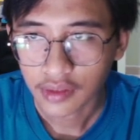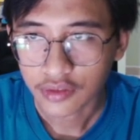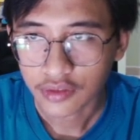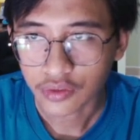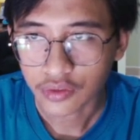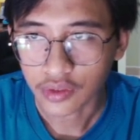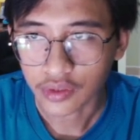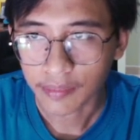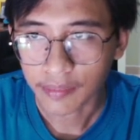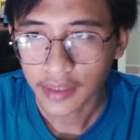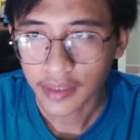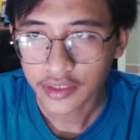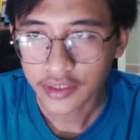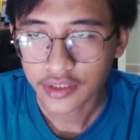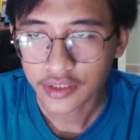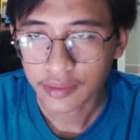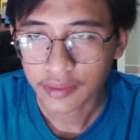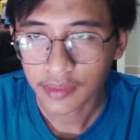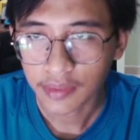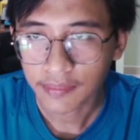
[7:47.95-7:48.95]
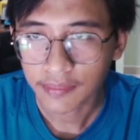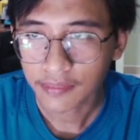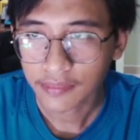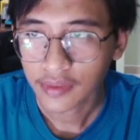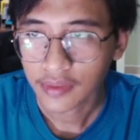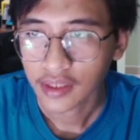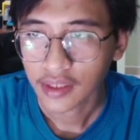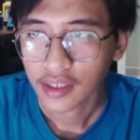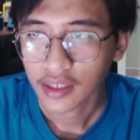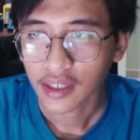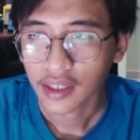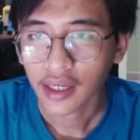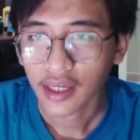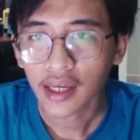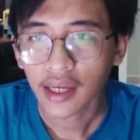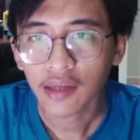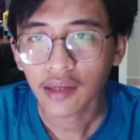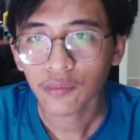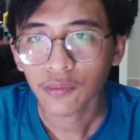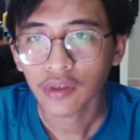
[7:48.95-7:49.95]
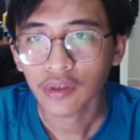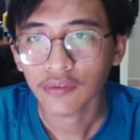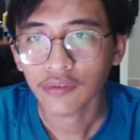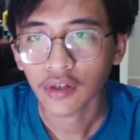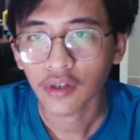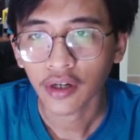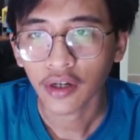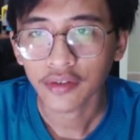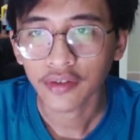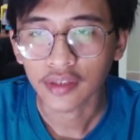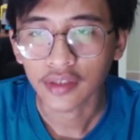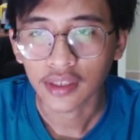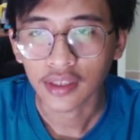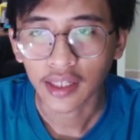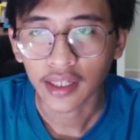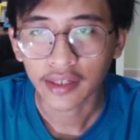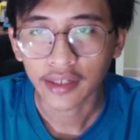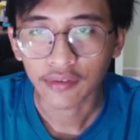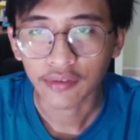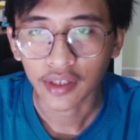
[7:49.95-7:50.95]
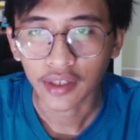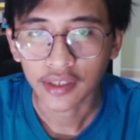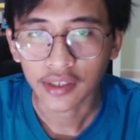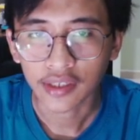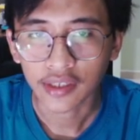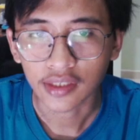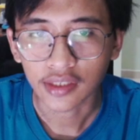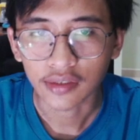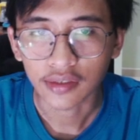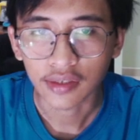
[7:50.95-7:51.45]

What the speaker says: to the maximum, and we've got the line right here.